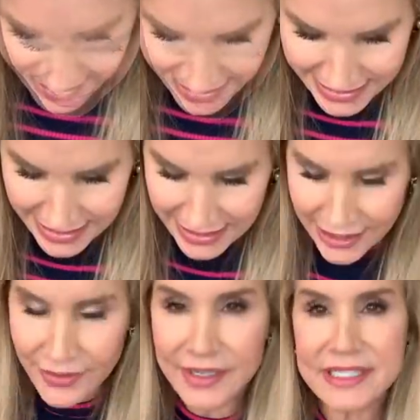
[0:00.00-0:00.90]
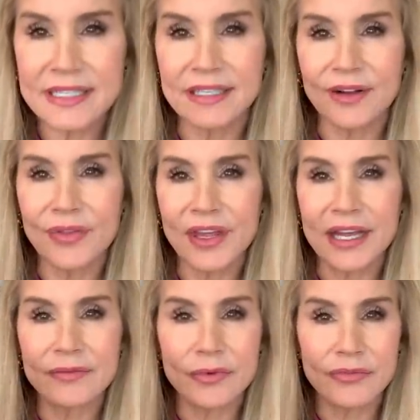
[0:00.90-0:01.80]
And then here is a little thing
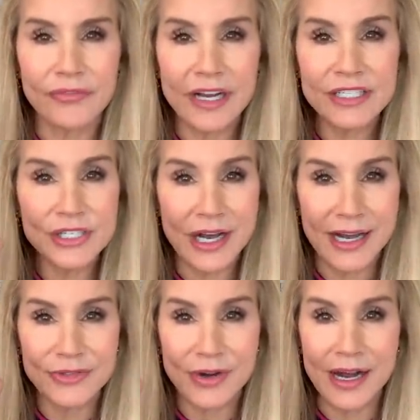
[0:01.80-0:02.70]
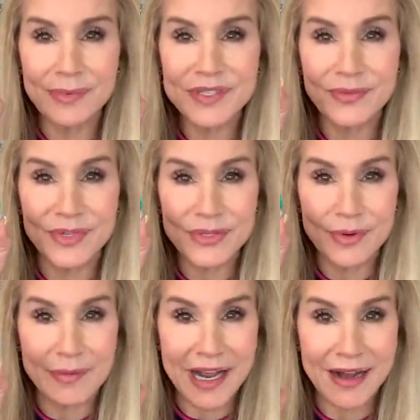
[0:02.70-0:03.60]
of Refresh eye drops, which
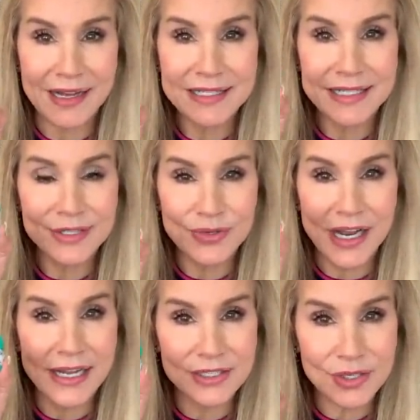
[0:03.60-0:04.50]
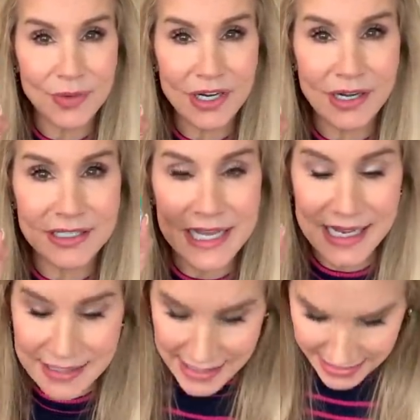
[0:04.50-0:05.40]
when my eyes get dry, I do wear
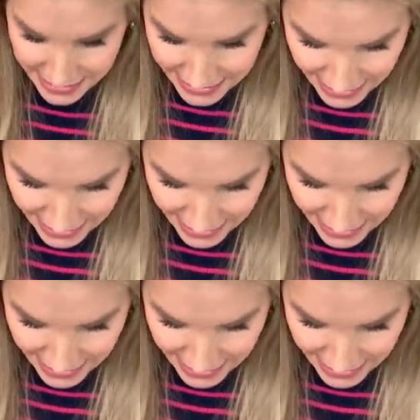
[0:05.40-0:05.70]
contacts. That does